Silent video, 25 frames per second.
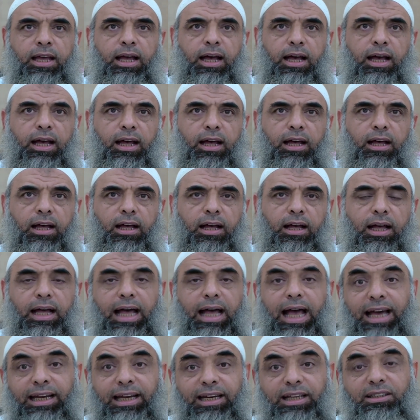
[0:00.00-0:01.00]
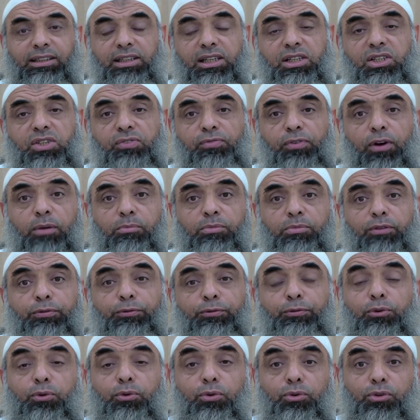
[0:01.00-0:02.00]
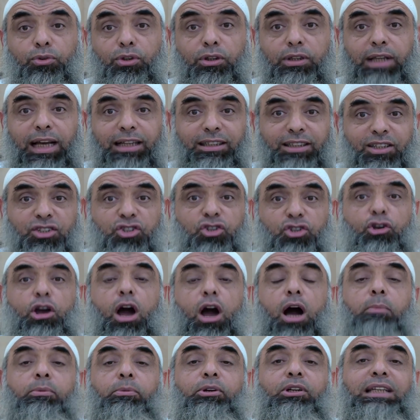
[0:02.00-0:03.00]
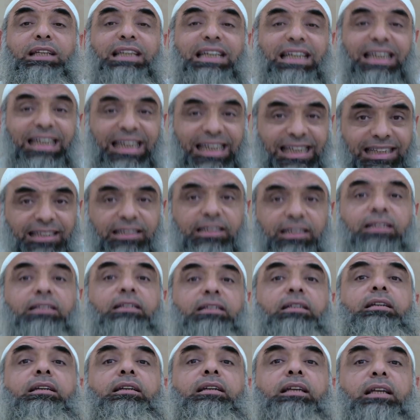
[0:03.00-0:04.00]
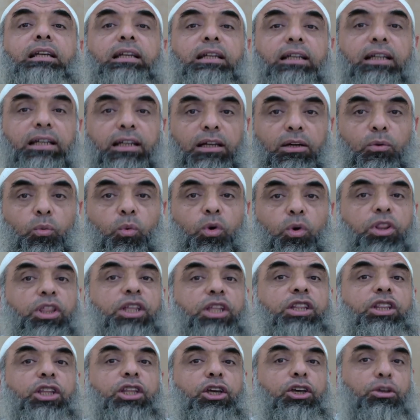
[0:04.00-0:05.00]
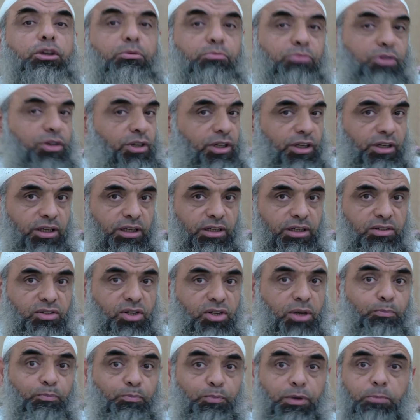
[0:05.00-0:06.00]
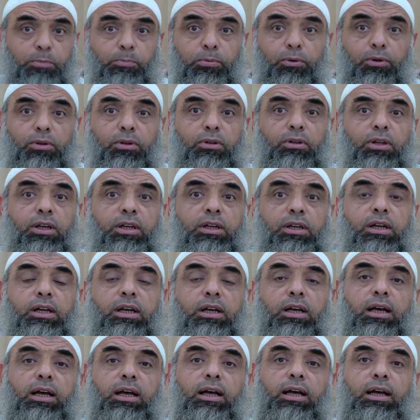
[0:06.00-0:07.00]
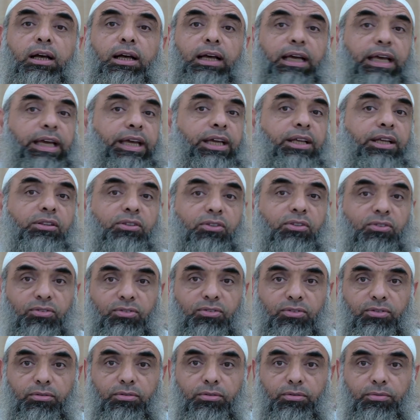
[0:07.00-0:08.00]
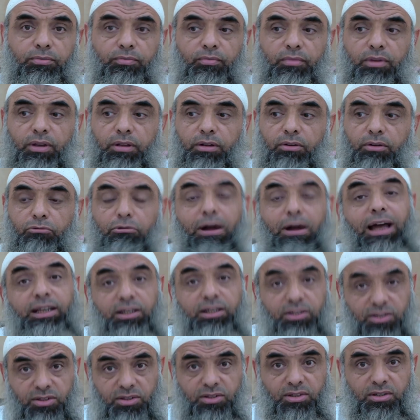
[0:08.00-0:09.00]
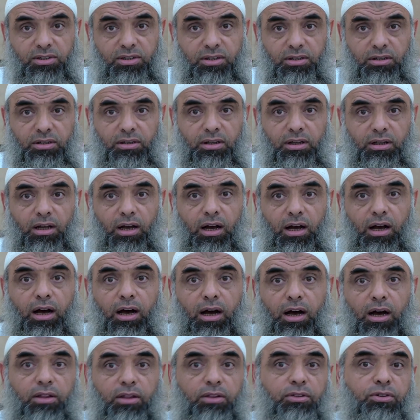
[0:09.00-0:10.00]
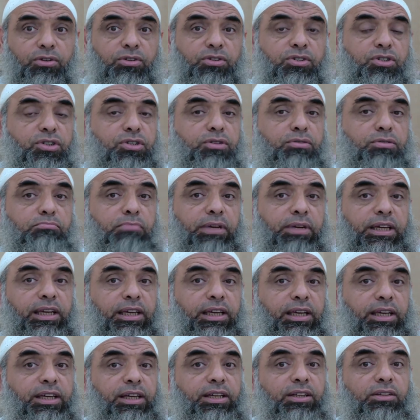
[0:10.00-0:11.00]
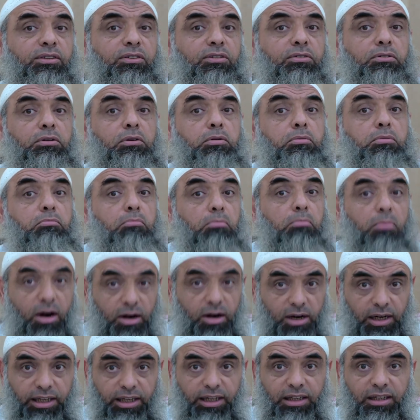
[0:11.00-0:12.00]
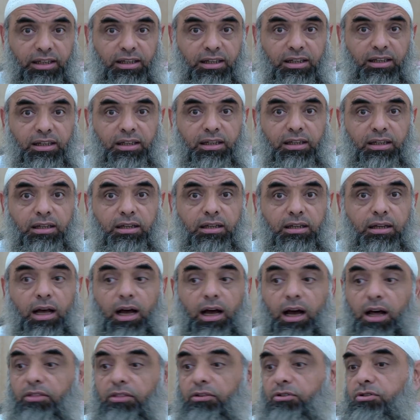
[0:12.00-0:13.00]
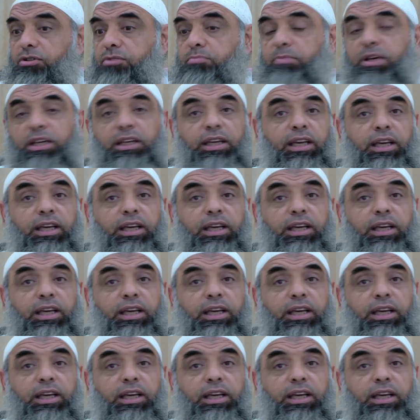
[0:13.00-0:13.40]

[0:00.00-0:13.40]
And it is from the food that is commonly eaten within the community. Some people eat rice. Others may eat barley. Others may